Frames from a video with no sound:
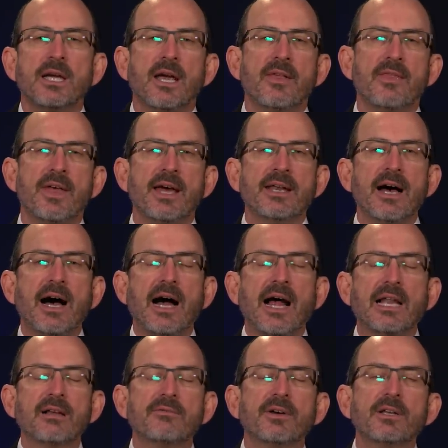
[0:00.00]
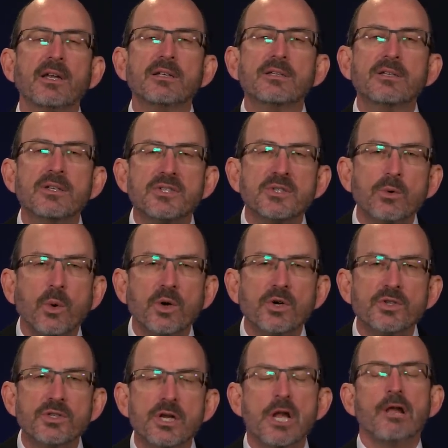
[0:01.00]
in that Olivet
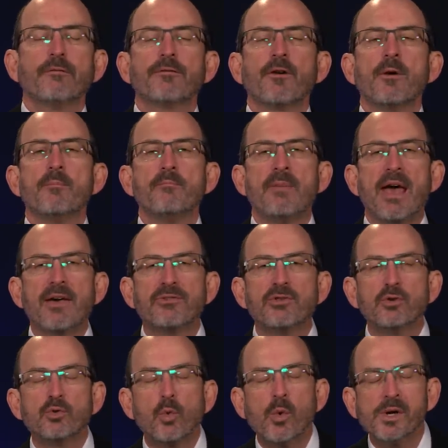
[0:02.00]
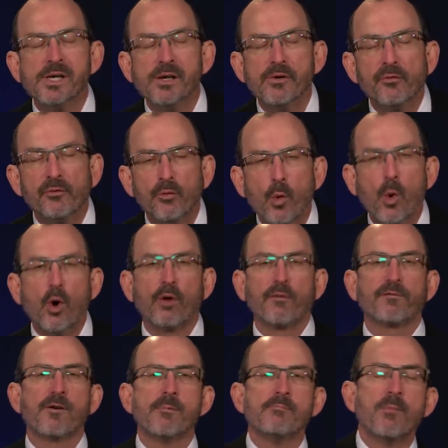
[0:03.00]
discourse from Matthew 24,
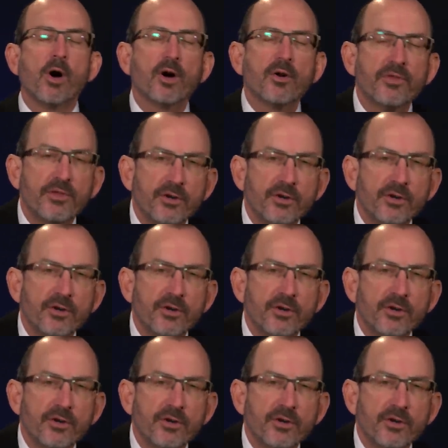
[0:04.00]
from Mark